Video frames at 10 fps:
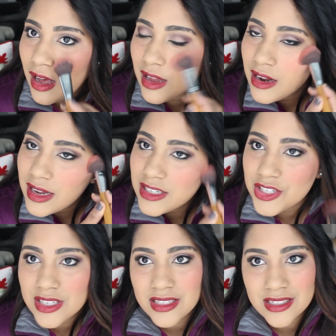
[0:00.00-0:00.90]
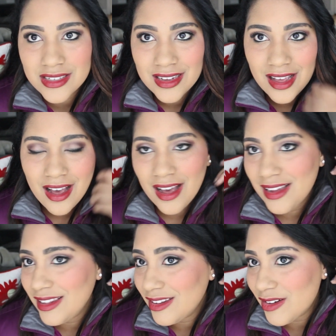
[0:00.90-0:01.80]
and I just,
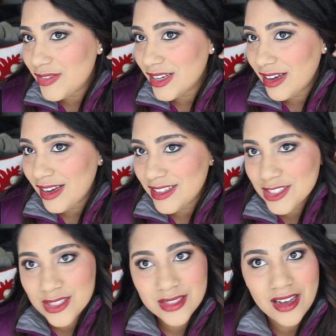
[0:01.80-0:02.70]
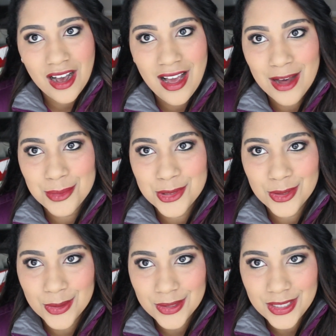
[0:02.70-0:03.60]
I love it. I just
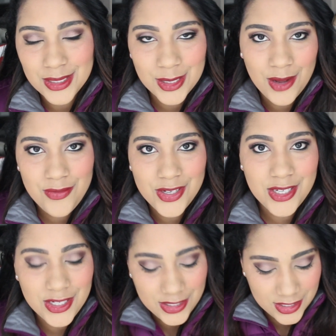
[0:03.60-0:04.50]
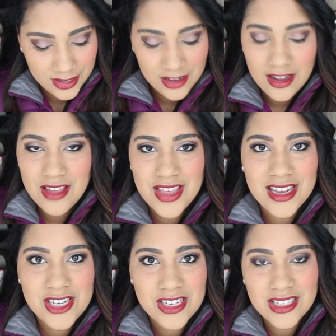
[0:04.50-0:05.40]
absolutely love it. I think
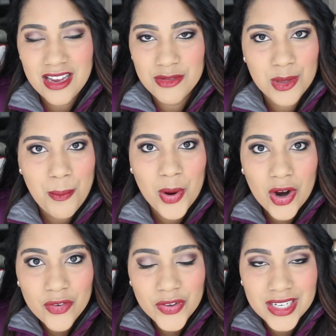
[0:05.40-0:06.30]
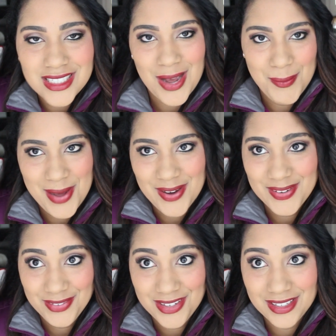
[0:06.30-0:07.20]
it just gives a perfect
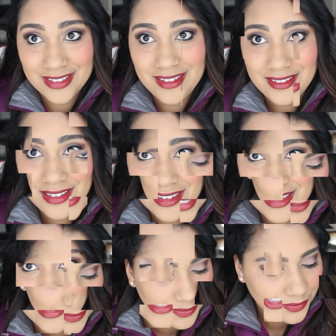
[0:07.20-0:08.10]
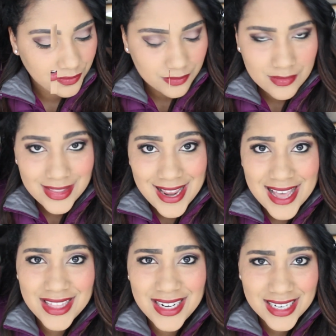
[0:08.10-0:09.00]
amount of color.
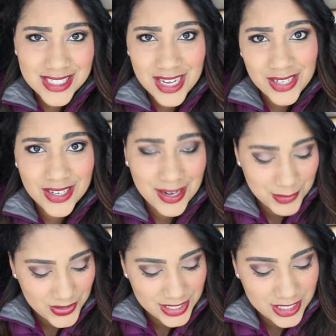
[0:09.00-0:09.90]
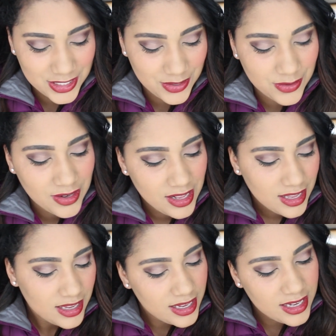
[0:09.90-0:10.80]
And the next color I'm going to do
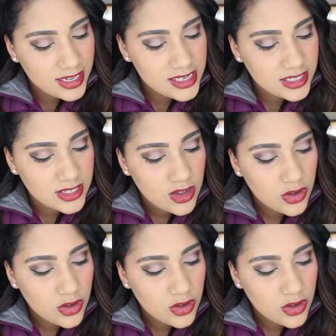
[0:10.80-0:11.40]
is